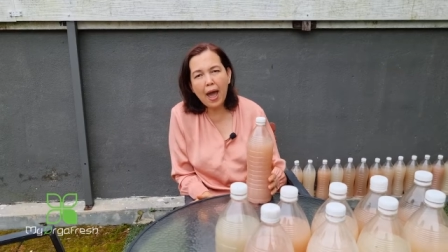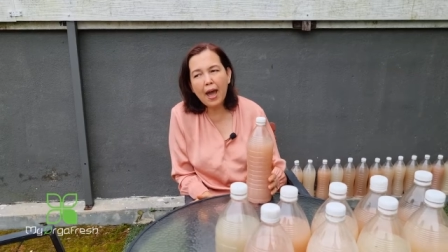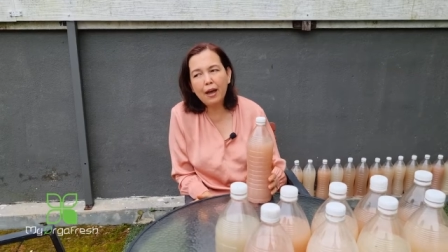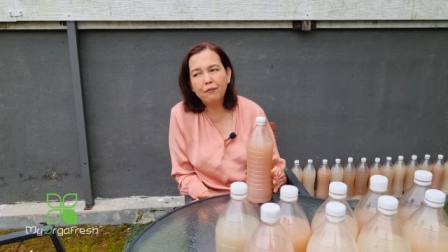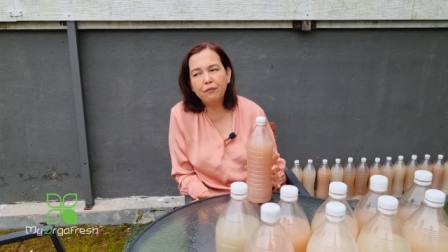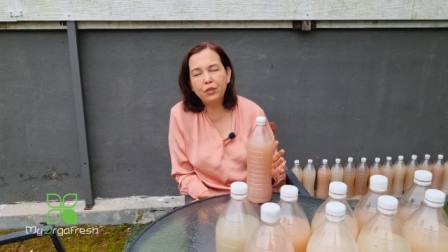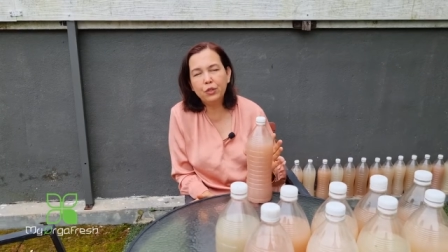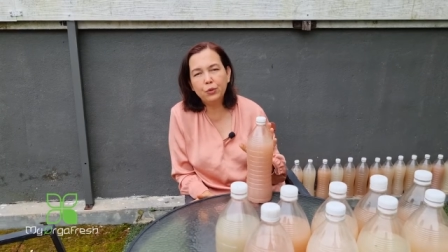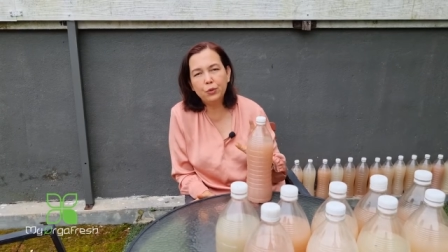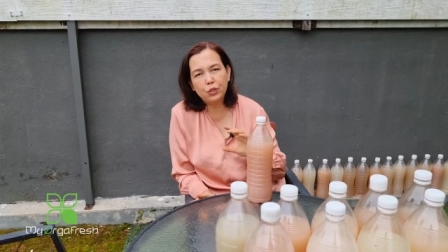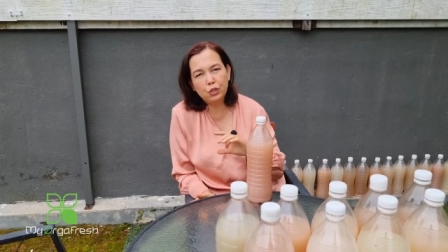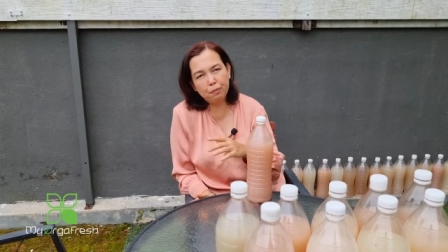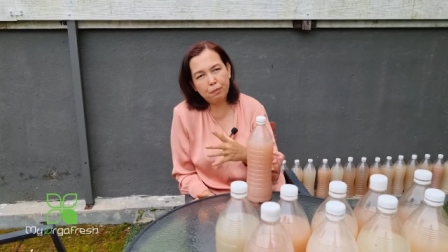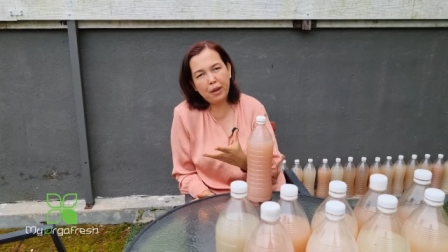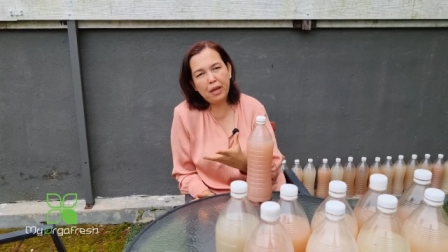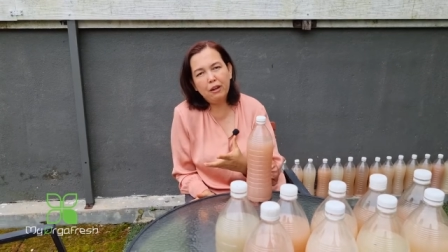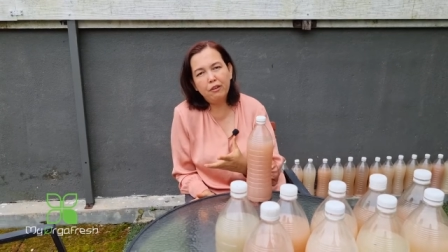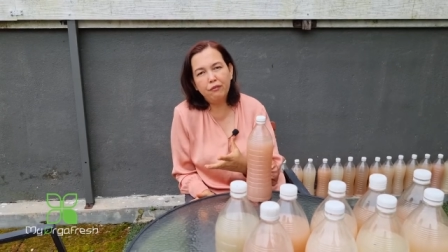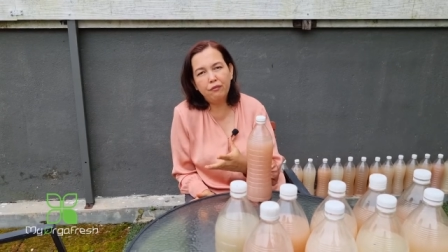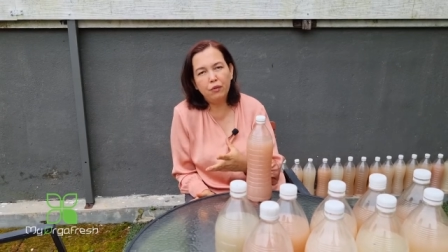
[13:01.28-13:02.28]
you have
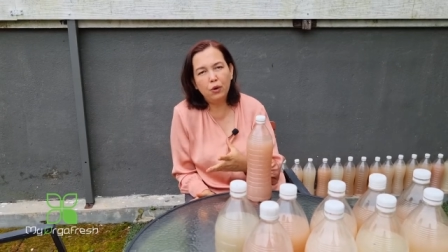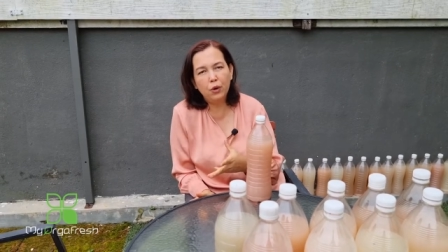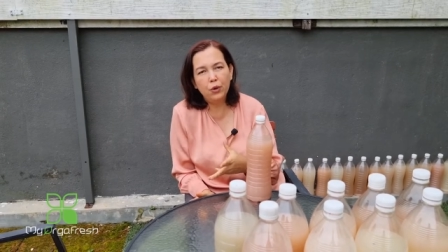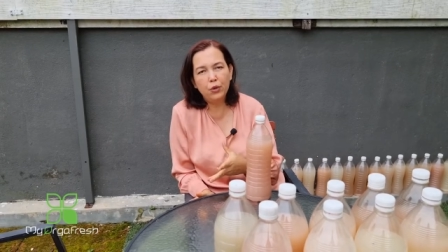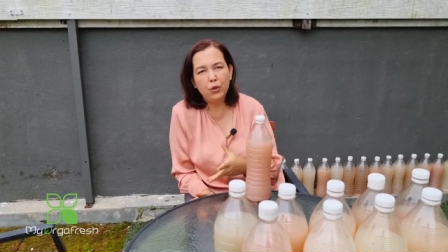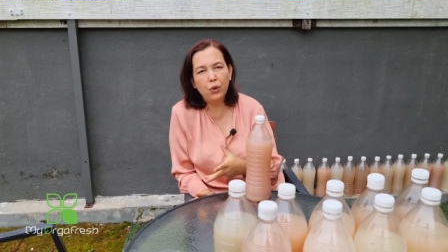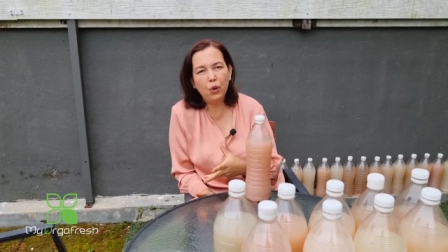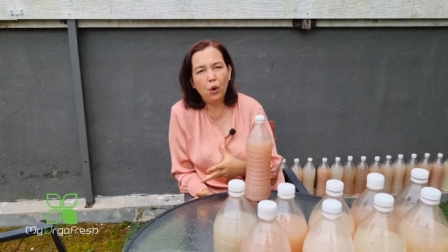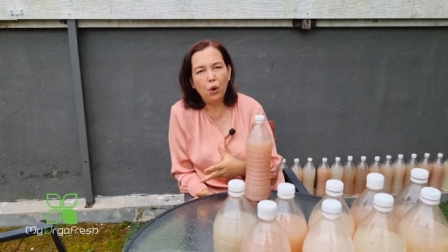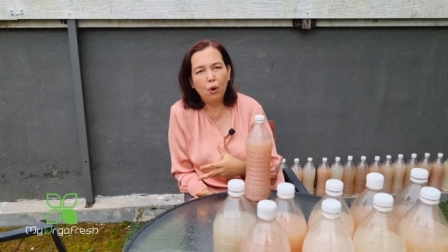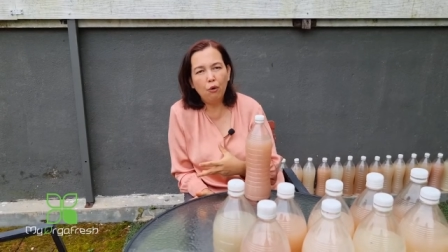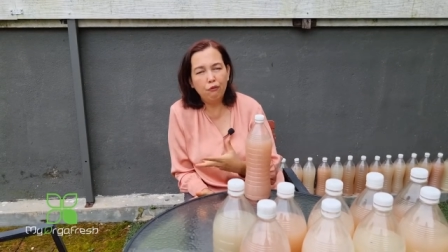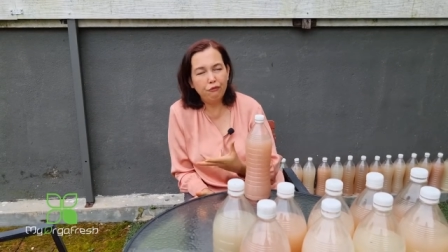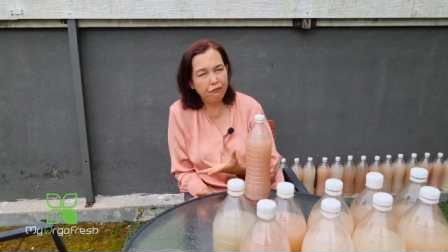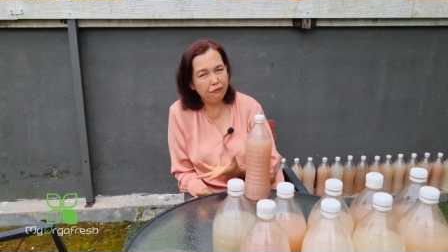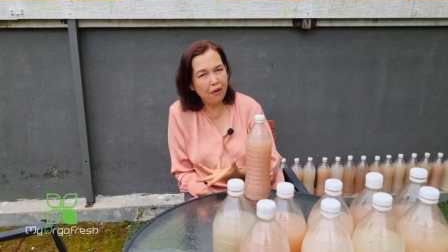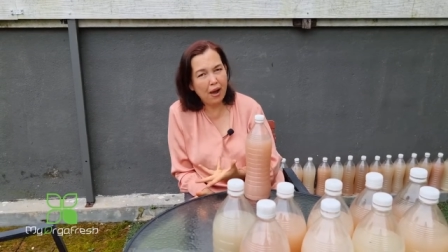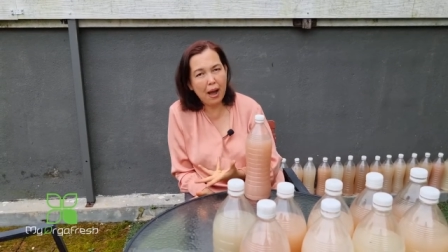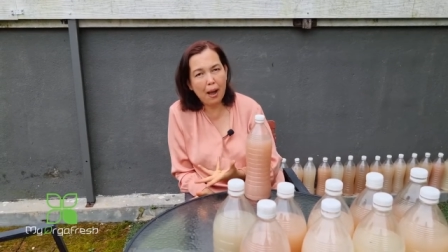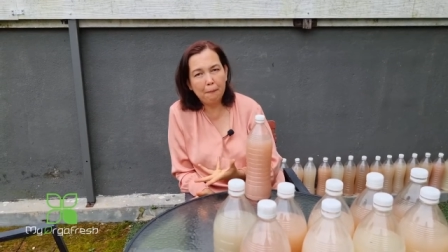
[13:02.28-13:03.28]
to spend for
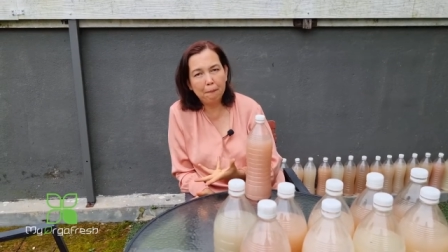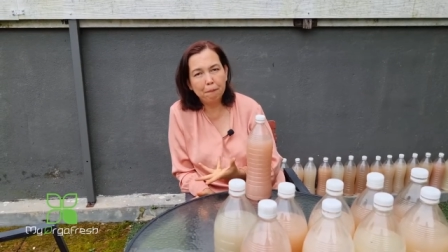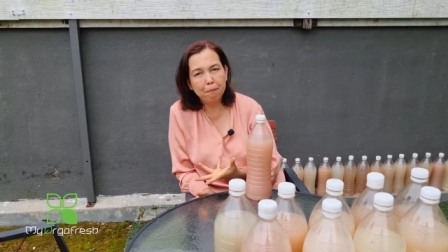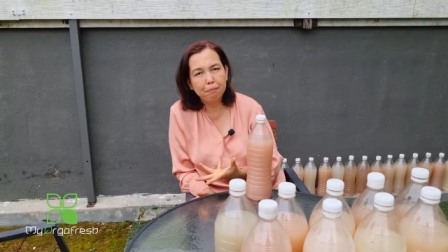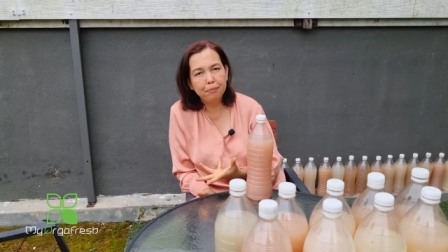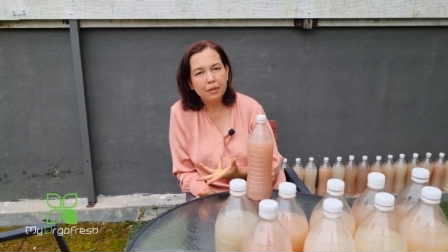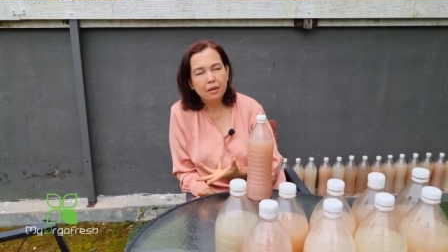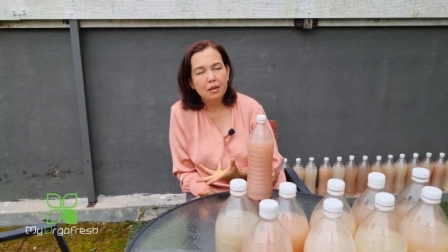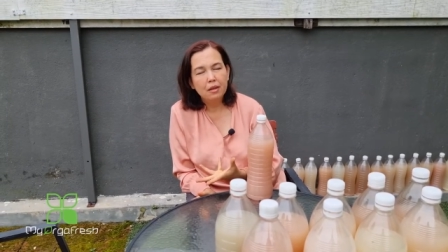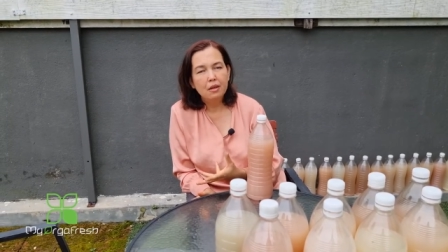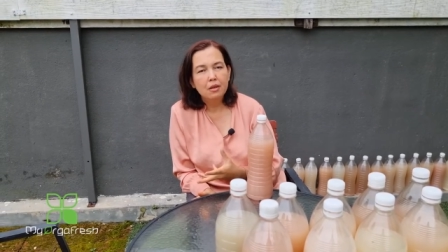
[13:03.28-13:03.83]
your farm.